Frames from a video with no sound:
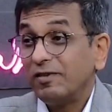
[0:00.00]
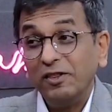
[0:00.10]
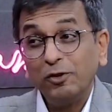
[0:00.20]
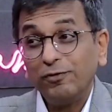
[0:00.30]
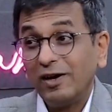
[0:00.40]

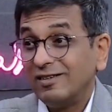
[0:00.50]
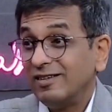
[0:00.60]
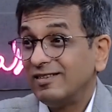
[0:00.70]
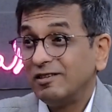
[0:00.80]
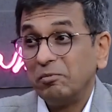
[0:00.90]
strength of our
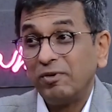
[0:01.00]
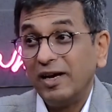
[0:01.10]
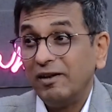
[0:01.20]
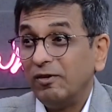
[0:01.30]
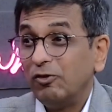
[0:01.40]
system,
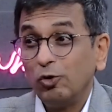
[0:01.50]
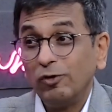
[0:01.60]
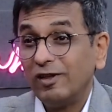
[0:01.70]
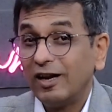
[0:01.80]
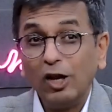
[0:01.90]
right? It
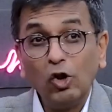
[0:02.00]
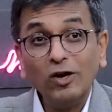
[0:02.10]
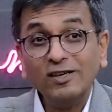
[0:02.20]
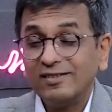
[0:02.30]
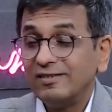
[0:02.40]
shows that our
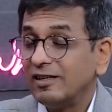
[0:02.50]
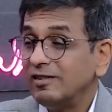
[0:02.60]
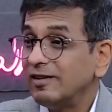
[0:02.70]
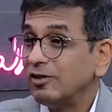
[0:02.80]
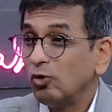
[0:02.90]
lawyers and
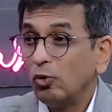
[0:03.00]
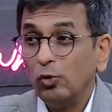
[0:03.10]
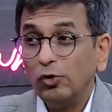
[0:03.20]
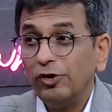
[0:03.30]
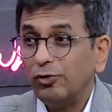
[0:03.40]
judges are so
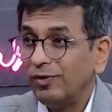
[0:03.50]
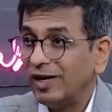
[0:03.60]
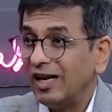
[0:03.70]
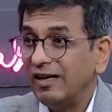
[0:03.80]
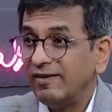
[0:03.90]
rooted to
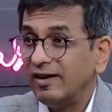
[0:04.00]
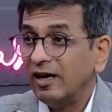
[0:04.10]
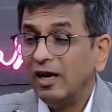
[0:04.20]
reality.